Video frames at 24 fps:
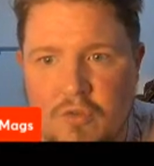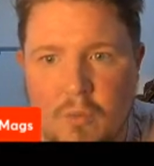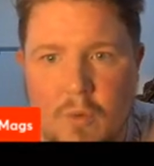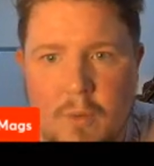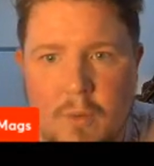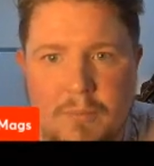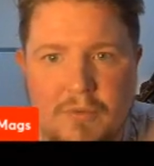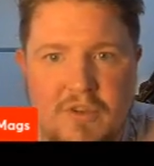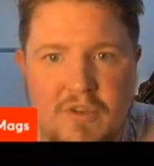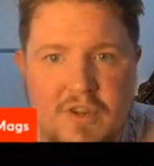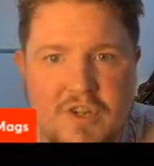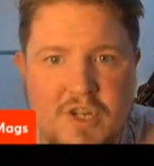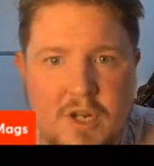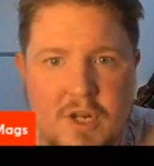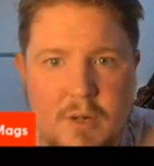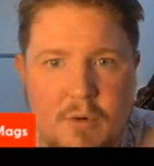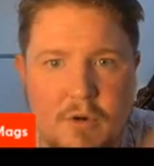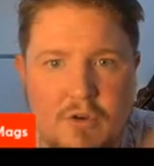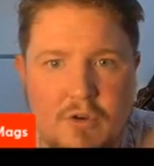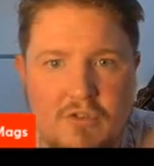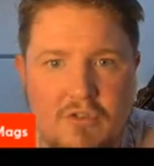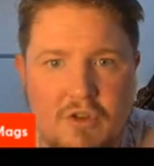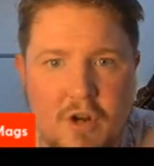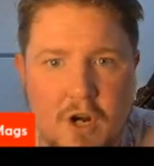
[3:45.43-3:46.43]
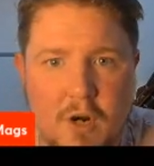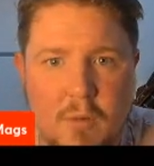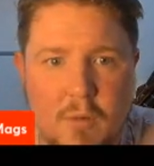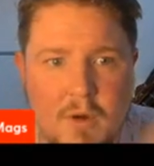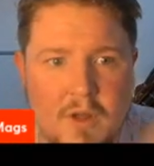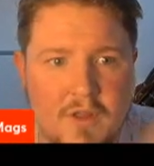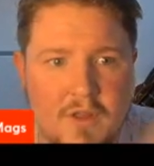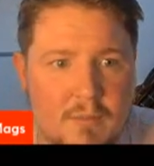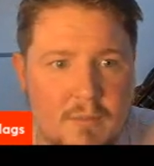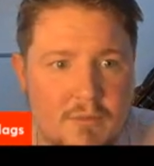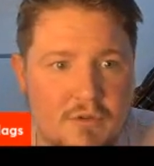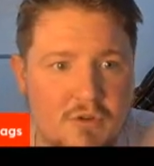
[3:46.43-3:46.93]
what position I'm going to start
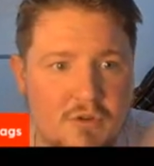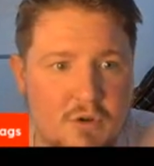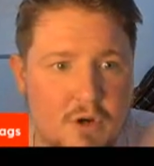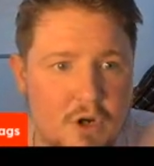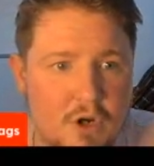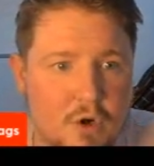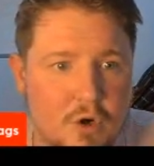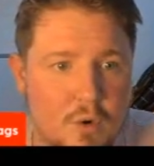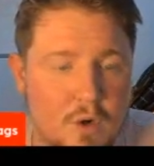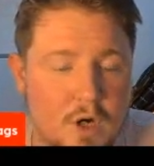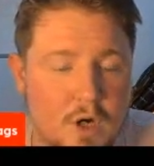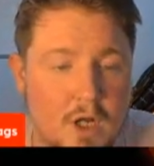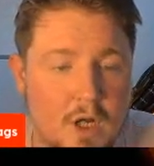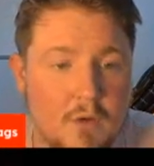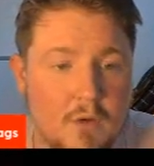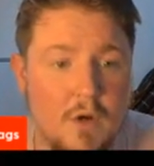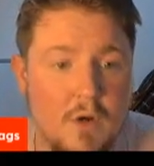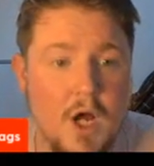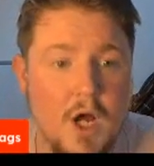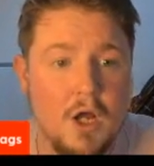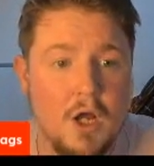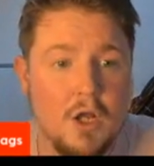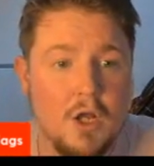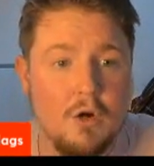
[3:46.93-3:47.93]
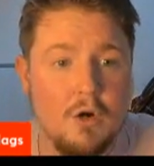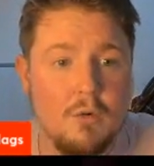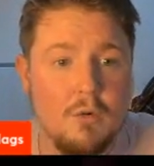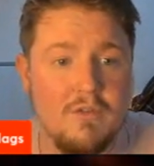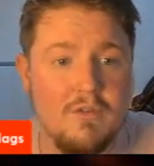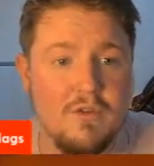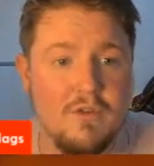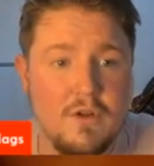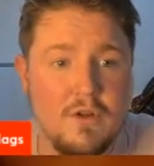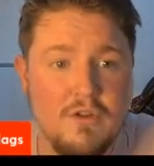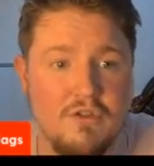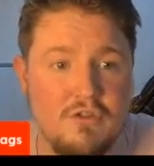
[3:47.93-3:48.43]
with, I'm just going to go on how long we've
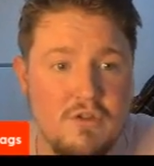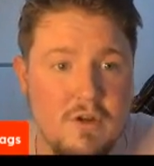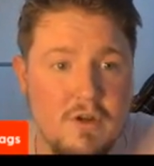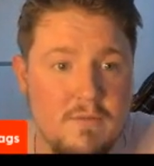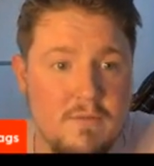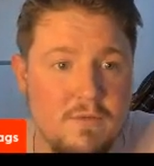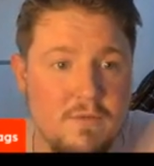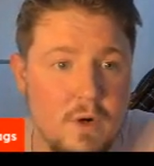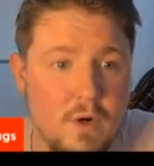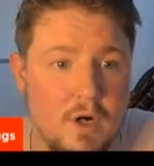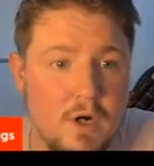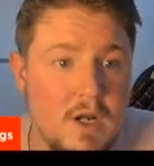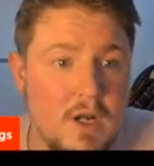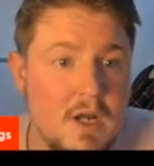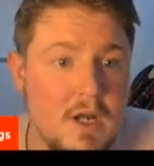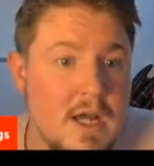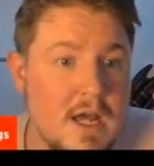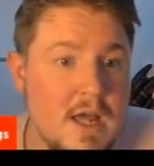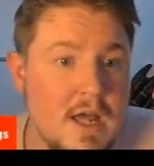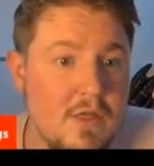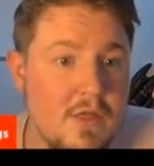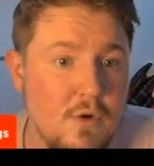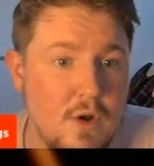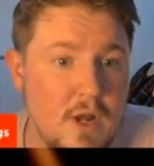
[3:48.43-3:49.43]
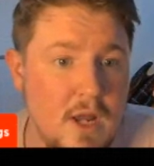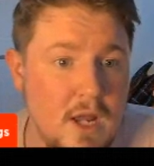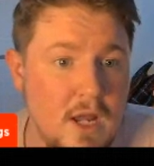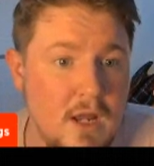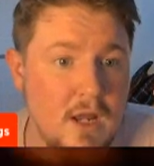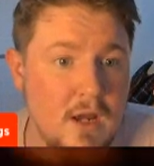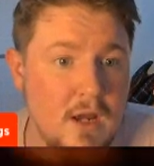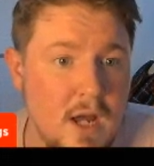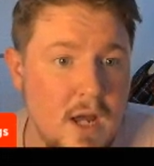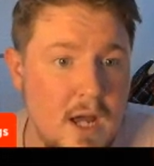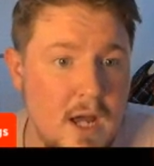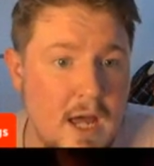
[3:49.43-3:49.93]
done the stream for.
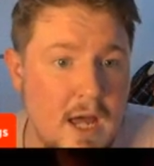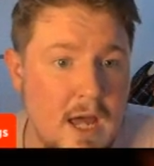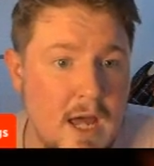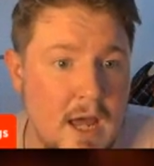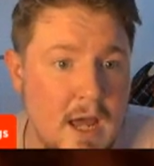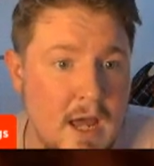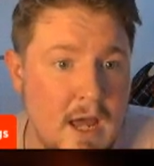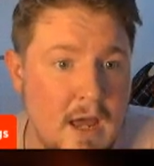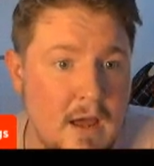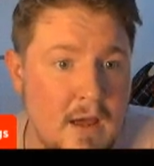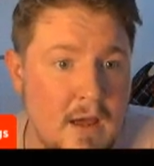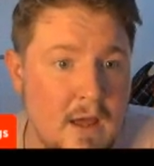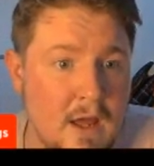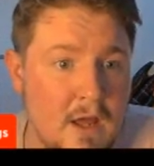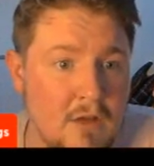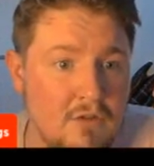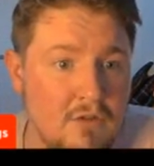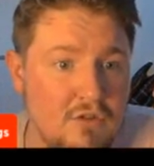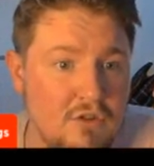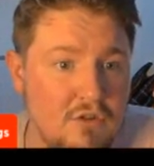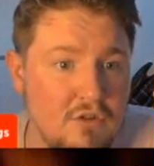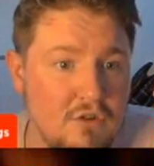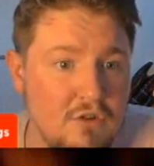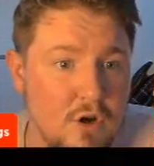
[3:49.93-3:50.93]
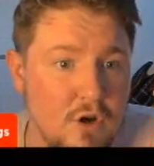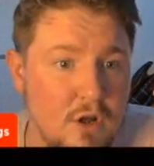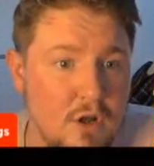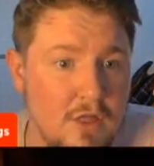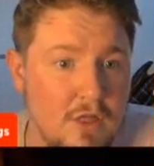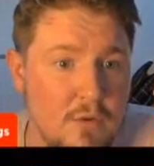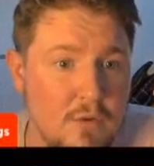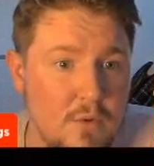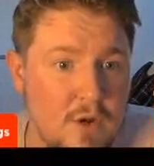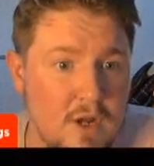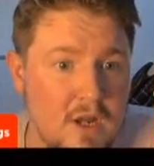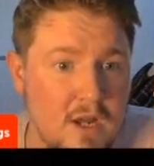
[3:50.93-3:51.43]
It's just gone
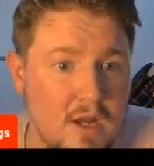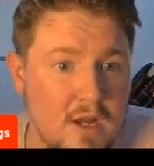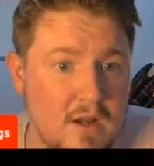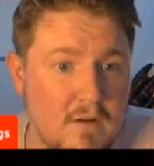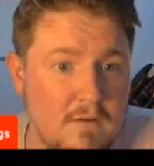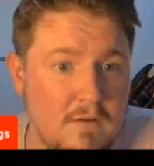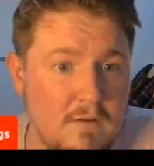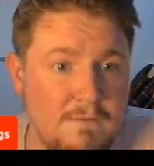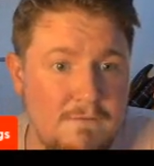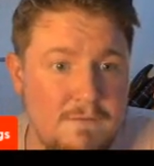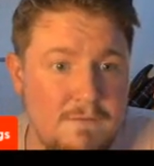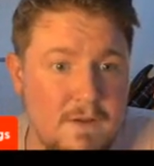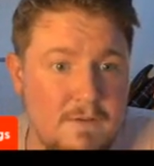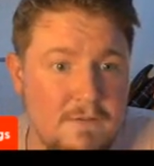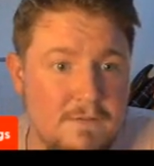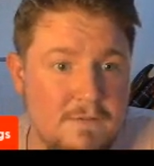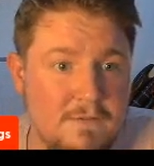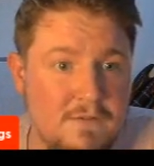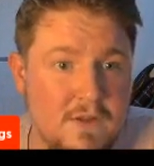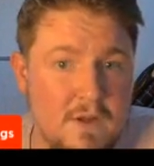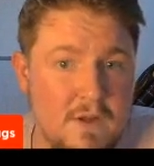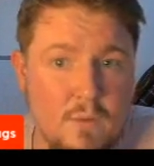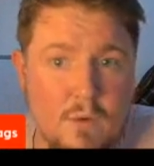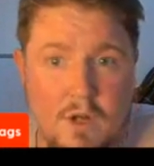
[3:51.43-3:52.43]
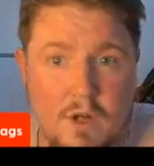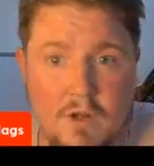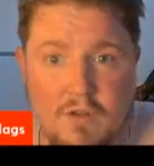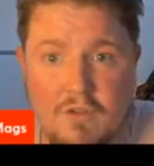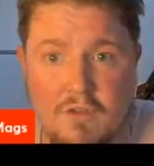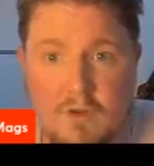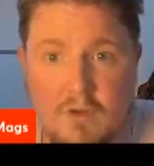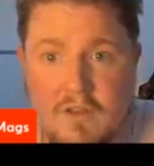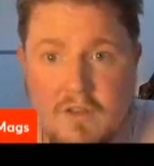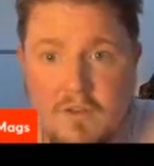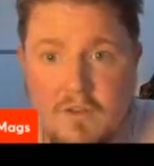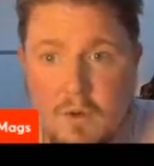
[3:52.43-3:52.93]
3:51.
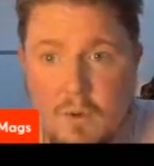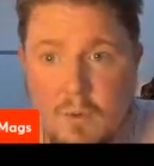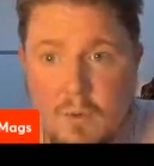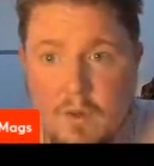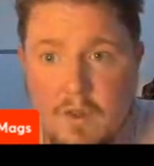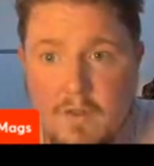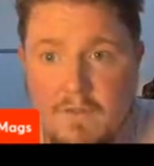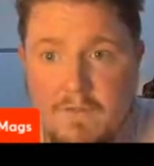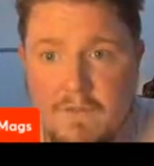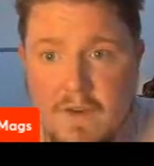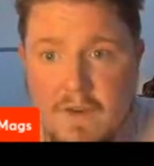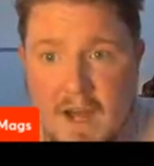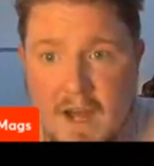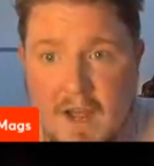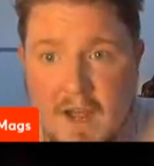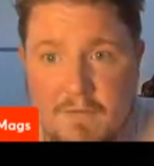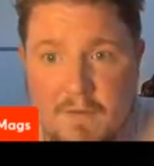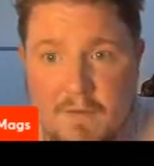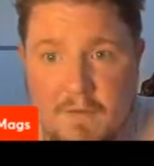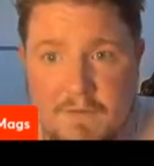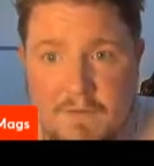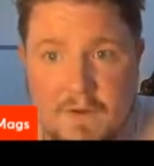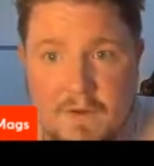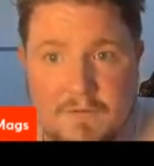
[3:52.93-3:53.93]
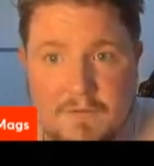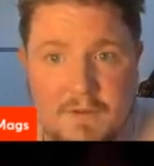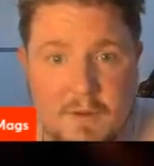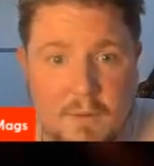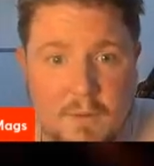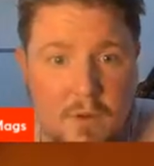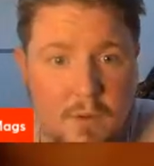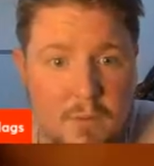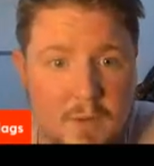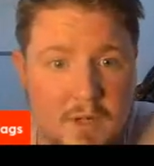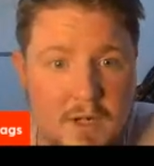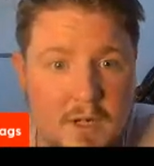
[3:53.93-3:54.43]
So let's go with a 5 for 50,
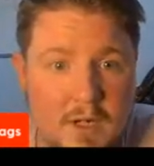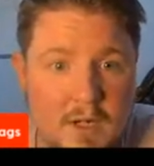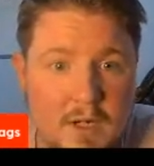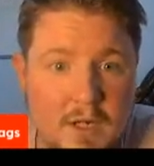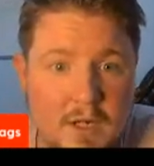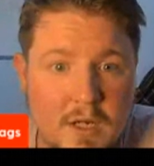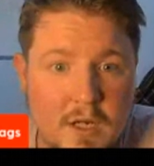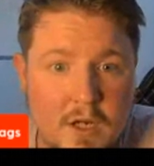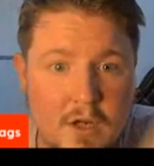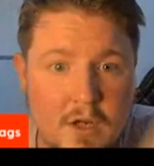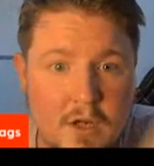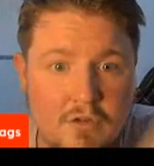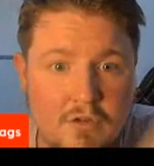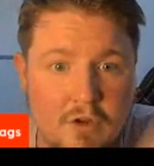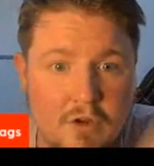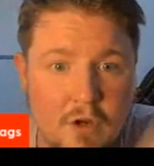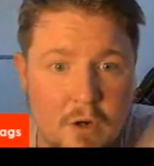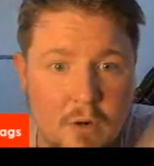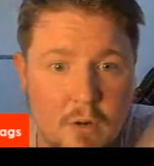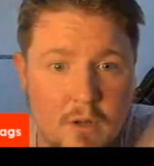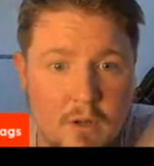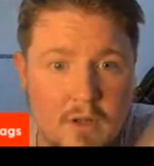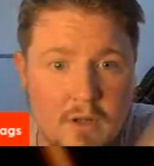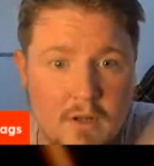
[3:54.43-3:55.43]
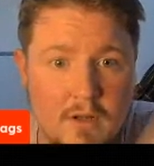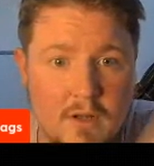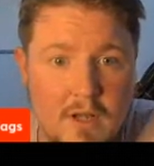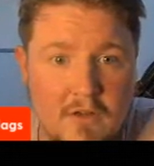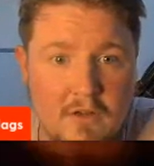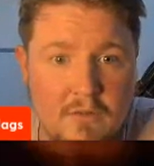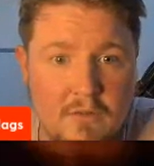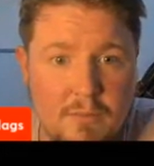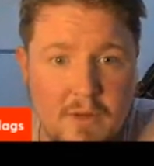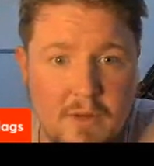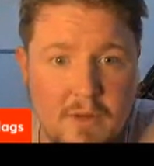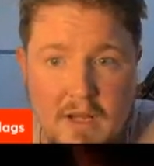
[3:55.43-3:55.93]
will we? So
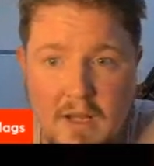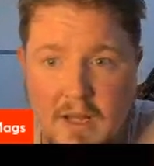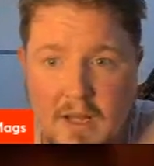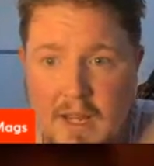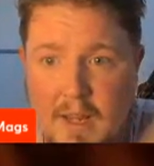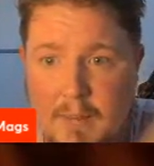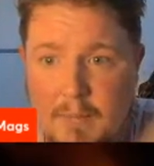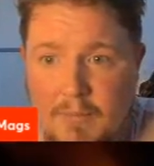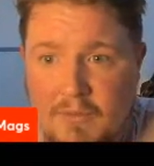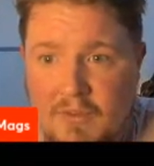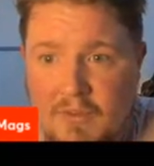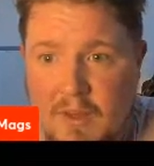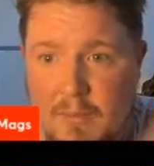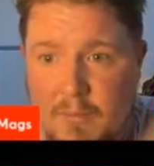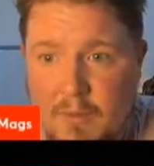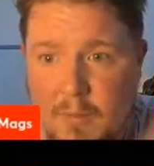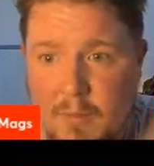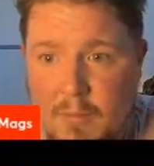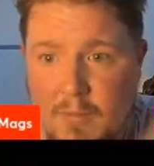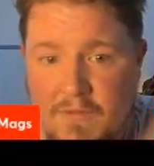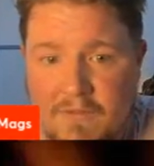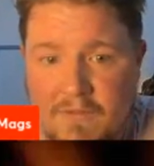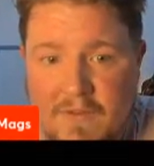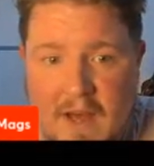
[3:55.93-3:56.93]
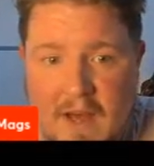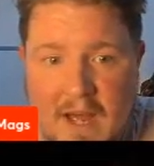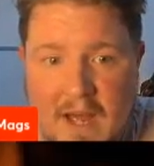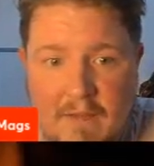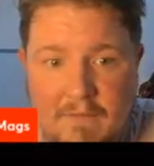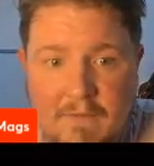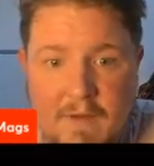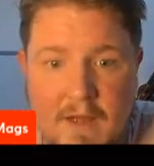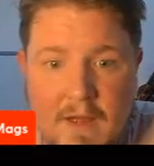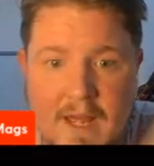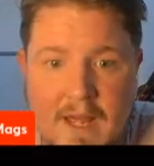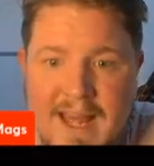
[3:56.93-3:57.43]
let's claim team number
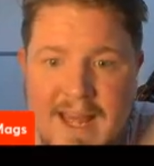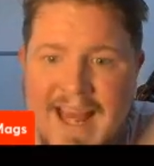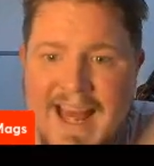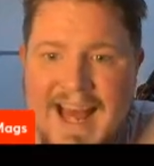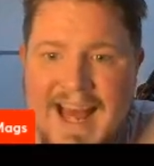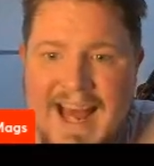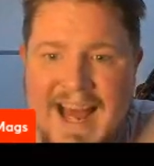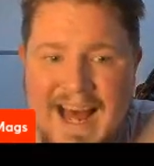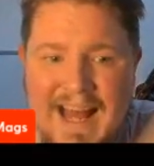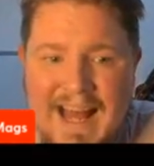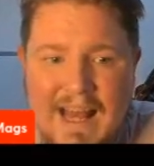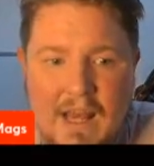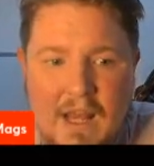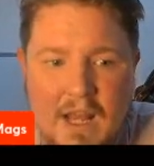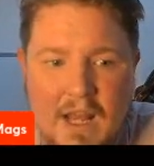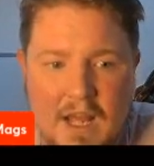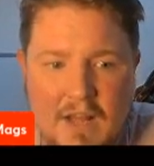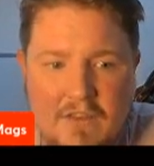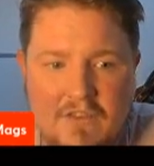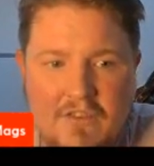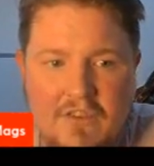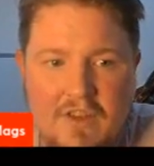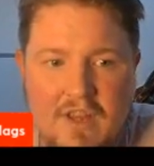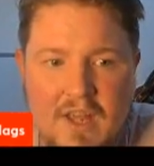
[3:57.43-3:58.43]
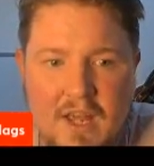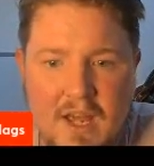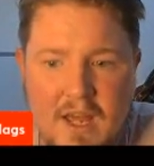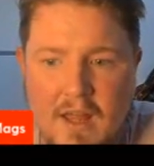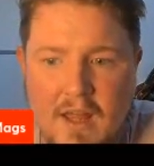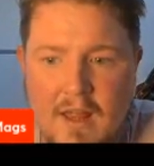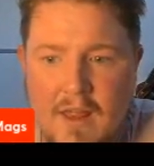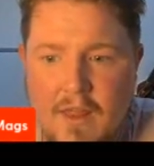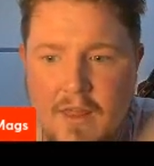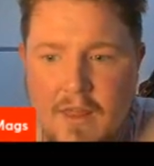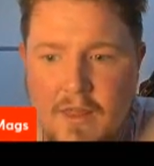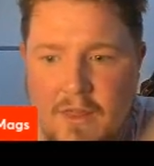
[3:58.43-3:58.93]
5 and let's
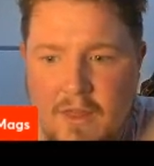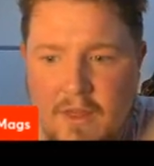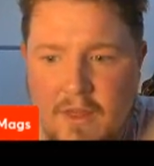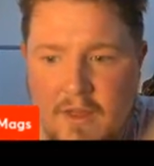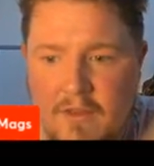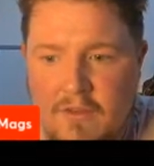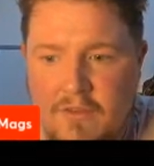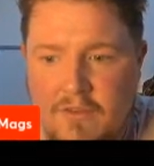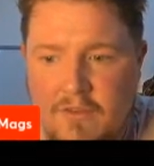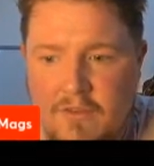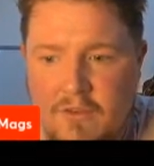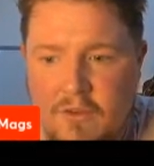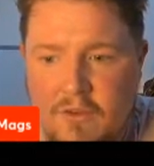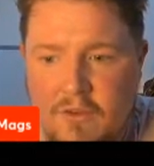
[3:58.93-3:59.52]
get this